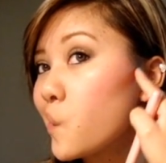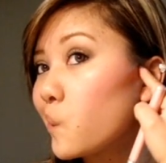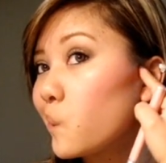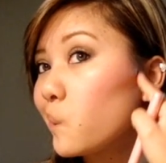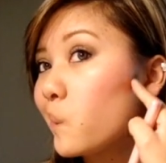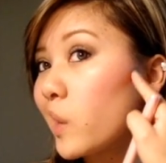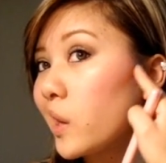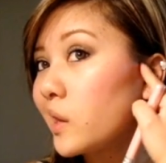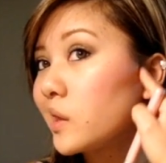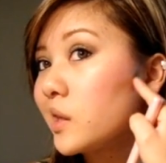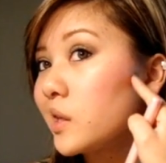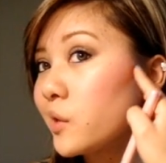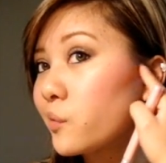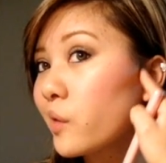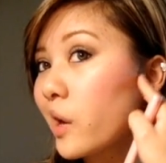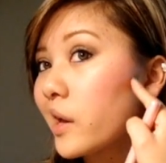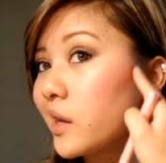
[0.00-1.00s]
mainly
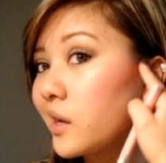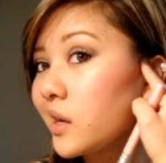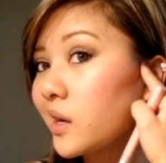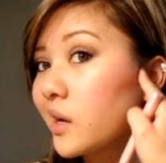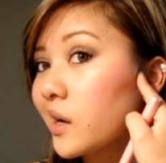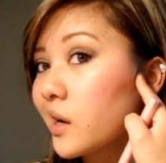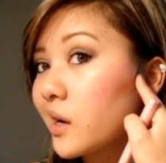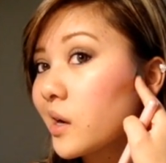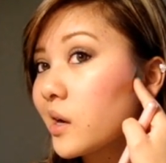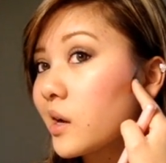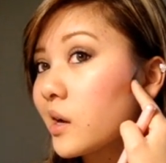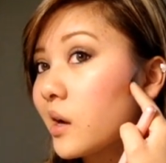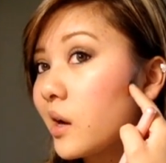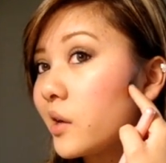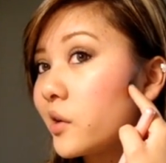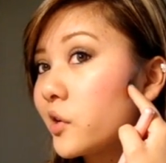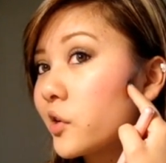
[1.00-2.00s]
right here
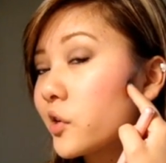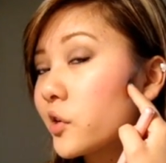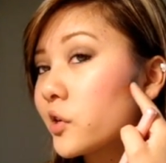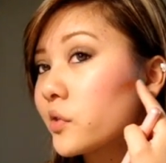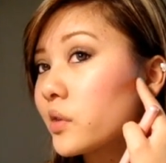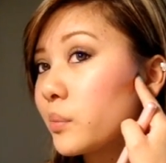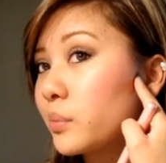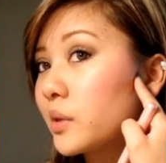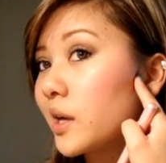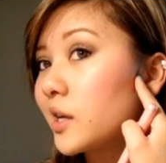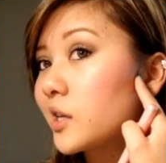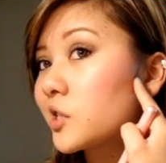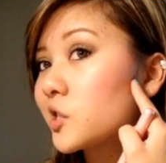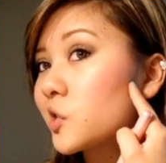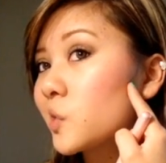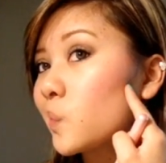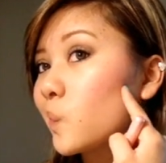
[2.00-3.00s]
under the
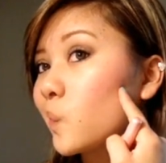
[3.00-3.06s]
blush,